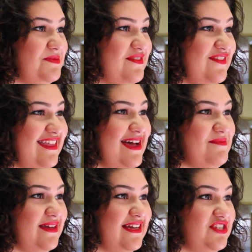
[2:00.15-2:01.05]
me for
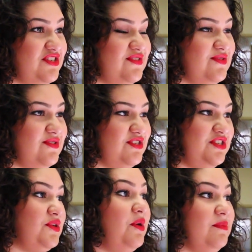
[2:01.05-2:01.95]
that because she
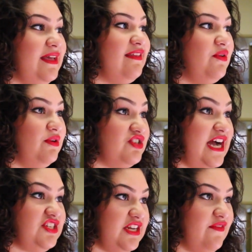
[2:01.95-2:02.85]
told me the whole
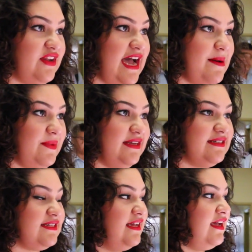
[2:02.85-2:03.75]
tragedy of what happened.